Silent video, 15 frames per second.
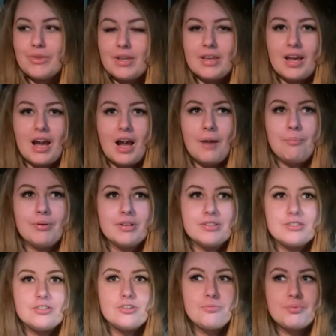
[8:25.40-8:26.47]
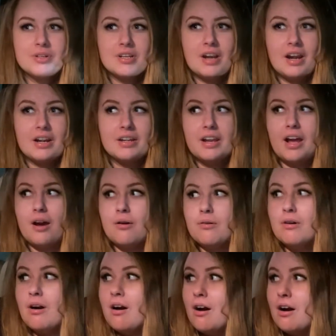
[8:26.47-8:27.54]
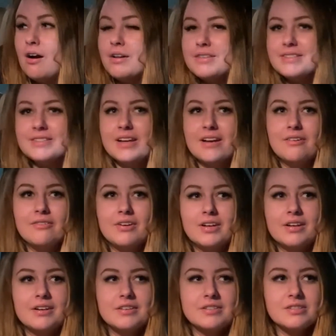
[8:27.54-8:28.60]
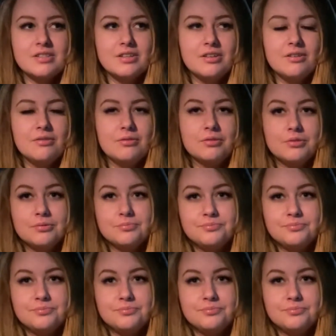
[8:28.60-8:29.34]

Yeah, sorry. But it's super dark now. Oh, it's decorated. It's cute.